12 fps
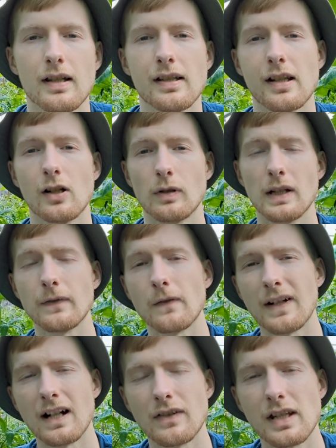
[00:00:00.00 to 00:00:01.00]
So if you
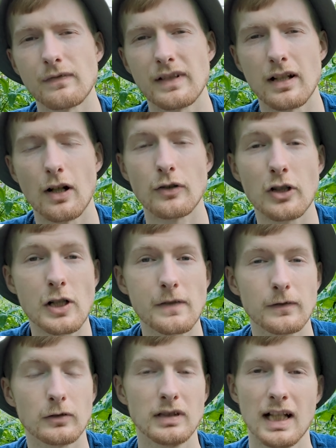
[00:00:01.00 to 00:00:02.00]
found this video
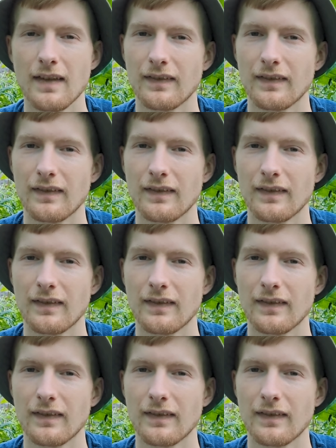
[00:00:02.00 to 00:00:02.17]
useful,